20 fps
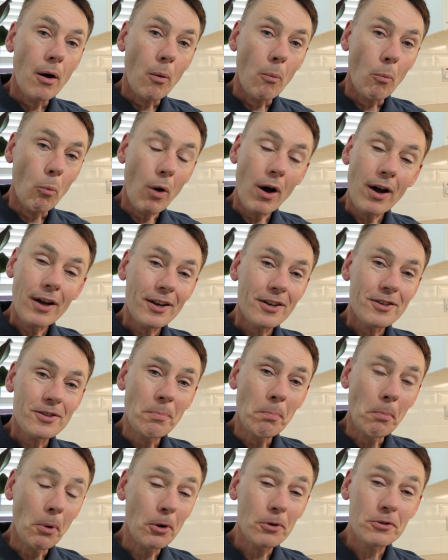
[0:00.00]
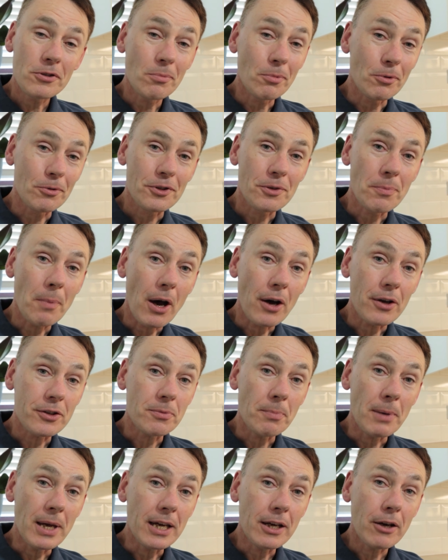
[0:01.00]
wireless portable smart
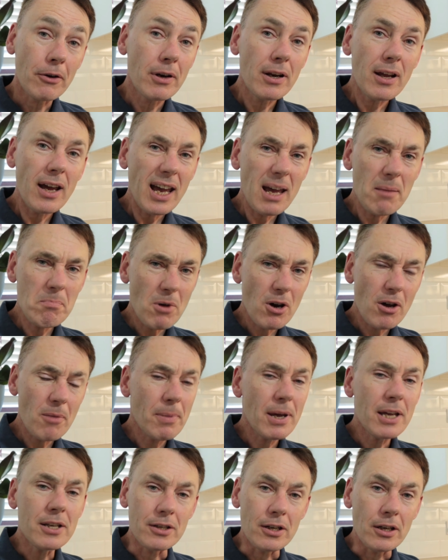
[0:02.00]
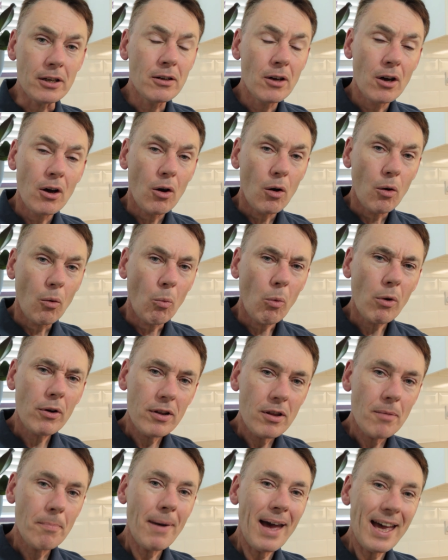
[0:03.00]
speaker, and in my opinion one
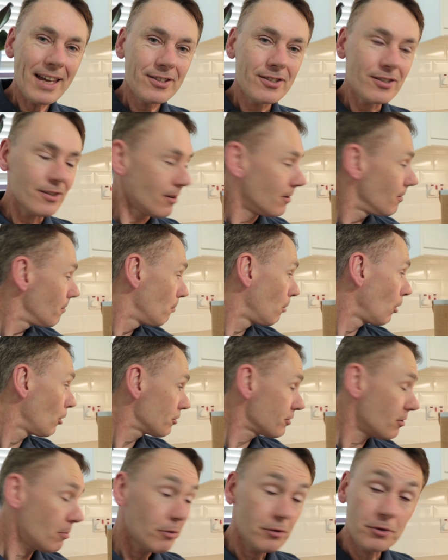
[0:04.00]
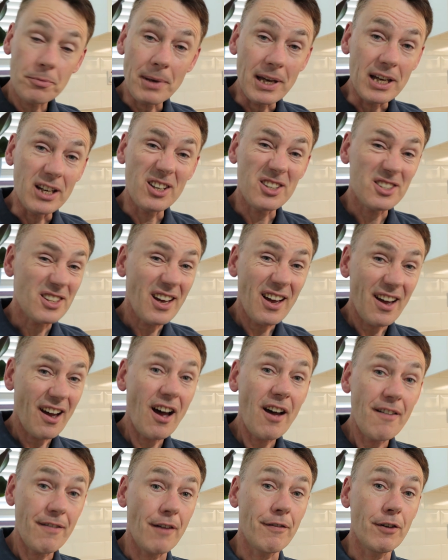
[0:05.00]
of the best portable speakers
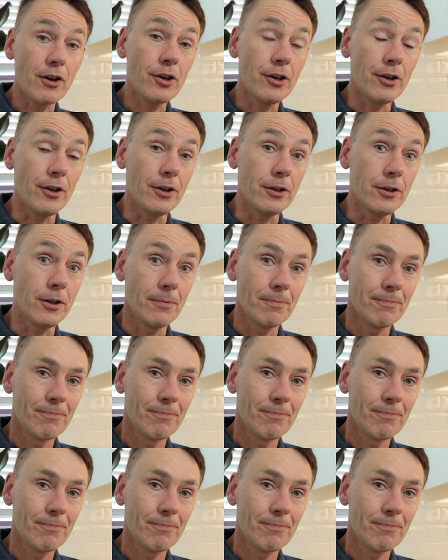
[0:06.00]
I've ever heard.